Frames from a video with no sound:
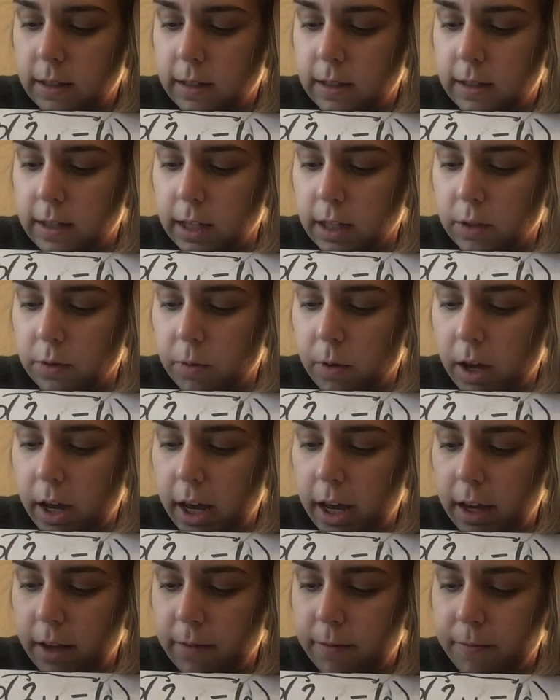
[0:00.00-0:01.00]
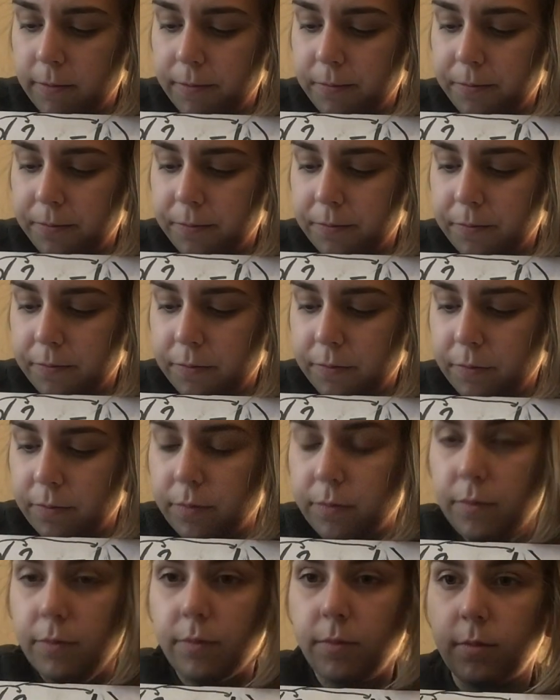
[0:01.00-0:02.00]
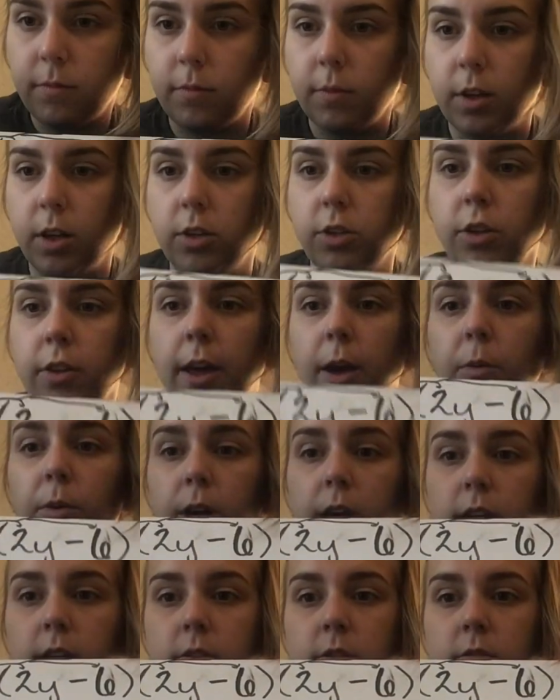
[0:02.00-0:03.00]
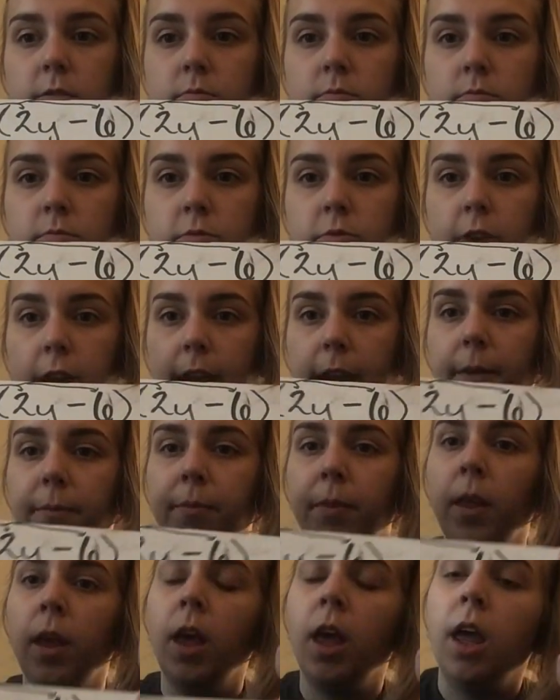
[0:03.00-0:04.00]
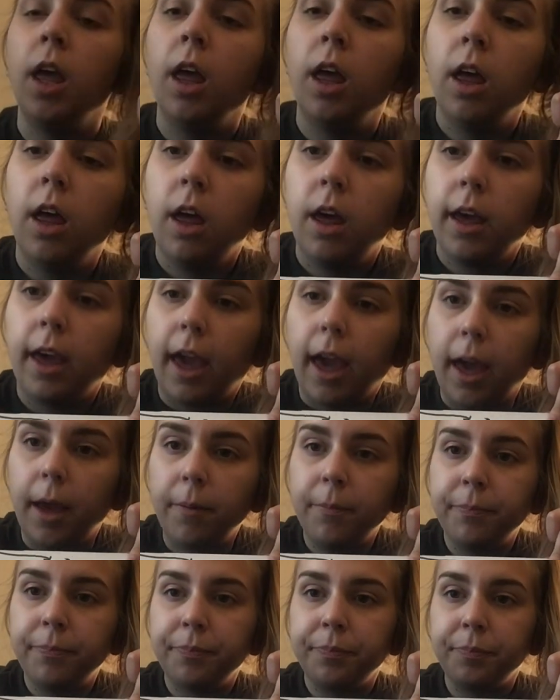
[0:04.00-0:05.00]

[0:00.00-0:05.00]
6y. So that works, right? Okay.